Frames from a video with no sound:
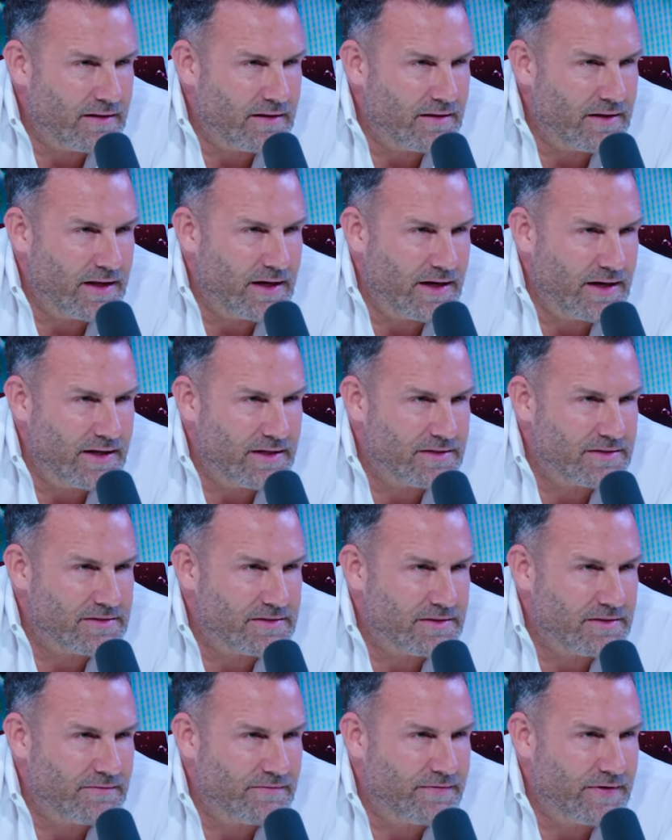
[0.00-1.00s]
than it
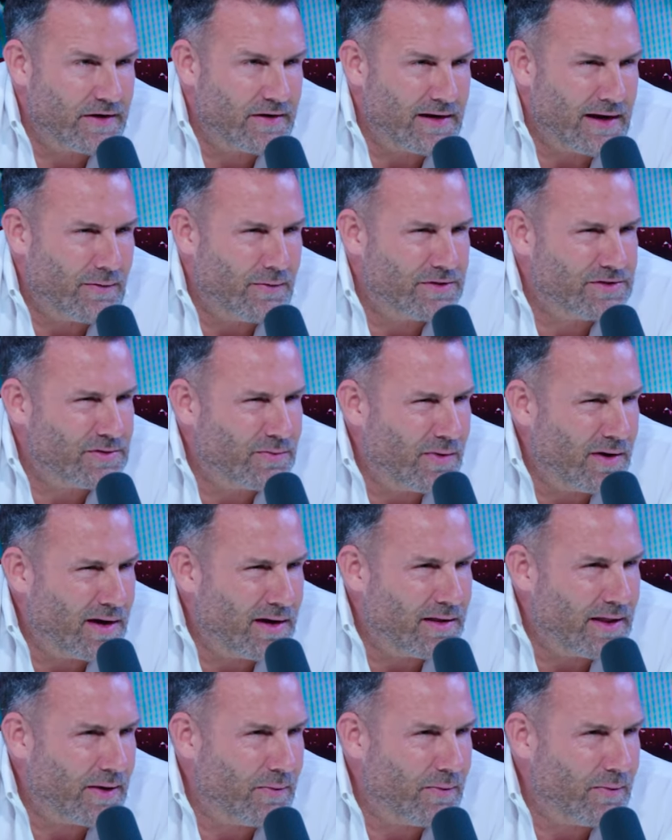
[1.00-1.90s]
is figuring out what you want.